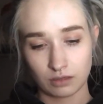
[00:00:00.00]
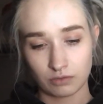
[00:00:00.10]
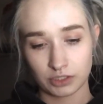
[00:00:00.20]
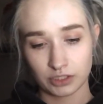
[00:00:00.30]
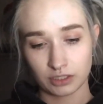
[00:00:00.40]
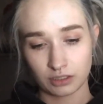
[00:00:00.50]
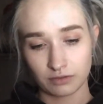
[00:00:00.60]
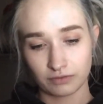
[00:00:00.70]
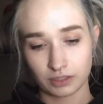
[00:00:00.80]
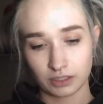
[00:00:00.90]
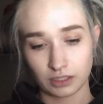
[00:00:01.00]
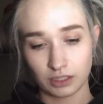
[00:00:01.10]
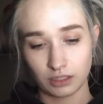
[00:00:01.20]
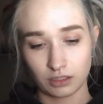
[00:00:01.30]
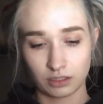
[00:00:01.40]
I'm just gonna fucking
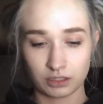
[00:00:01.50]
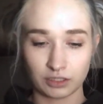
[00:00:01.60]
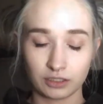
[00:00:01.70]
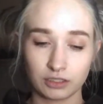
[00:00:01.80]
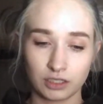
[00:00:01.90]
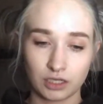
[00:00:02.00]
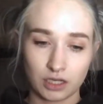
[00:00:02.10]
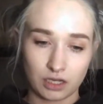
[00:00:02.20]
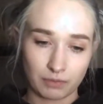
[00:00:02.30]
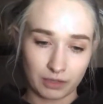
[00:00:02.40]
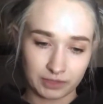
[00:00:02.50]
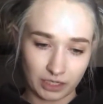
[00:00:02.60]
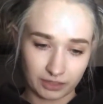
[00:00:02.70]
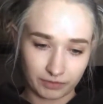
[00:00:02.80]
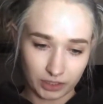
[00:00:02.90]
get it on here. Probably
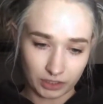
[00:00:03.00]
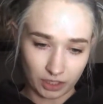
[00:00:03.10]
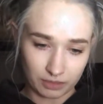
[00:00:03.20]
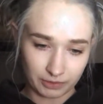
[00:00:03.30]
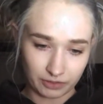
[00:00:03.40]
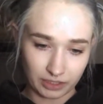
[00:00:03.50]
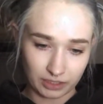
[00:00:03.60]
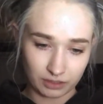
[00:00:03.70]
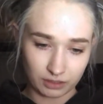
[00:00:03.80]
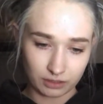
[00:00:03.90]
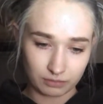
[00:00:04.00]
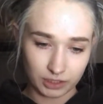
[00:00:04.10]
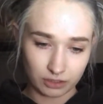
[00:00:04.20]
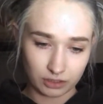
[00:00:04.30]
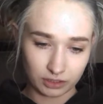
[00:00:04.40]
not even gonna talk about anything, to
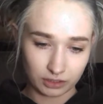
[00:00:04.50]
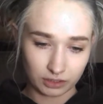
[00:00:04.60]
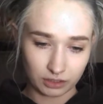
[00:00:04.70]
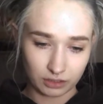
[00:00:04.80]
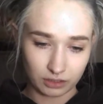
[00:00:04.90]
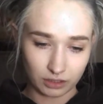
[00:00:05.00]
be honest.